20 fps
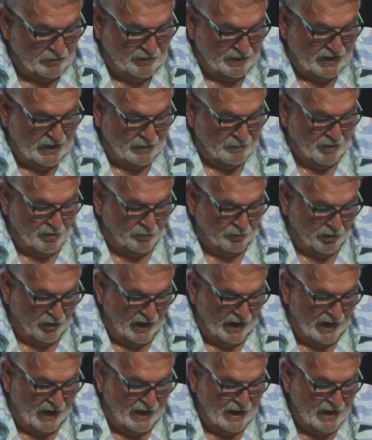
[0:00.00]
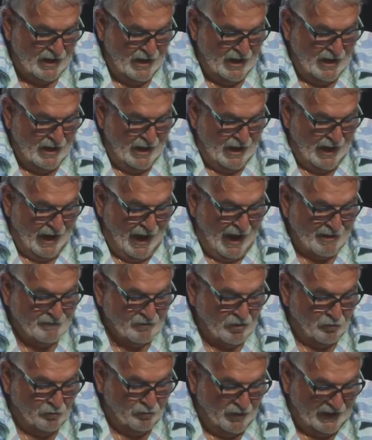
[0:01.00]
would become a prey, I
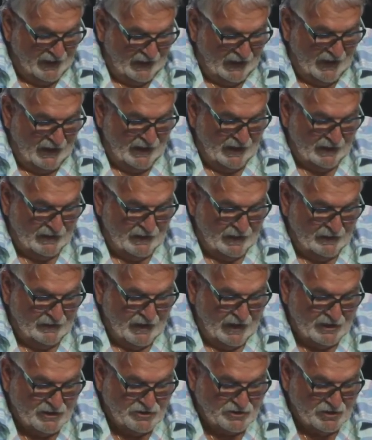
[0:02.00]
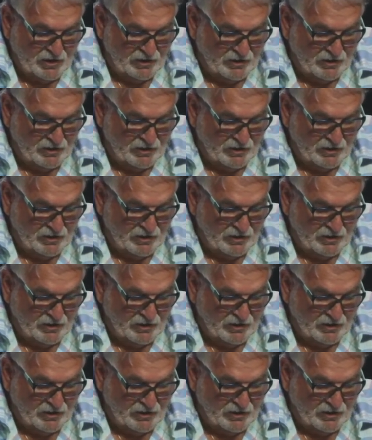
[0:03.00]
will bring in, and they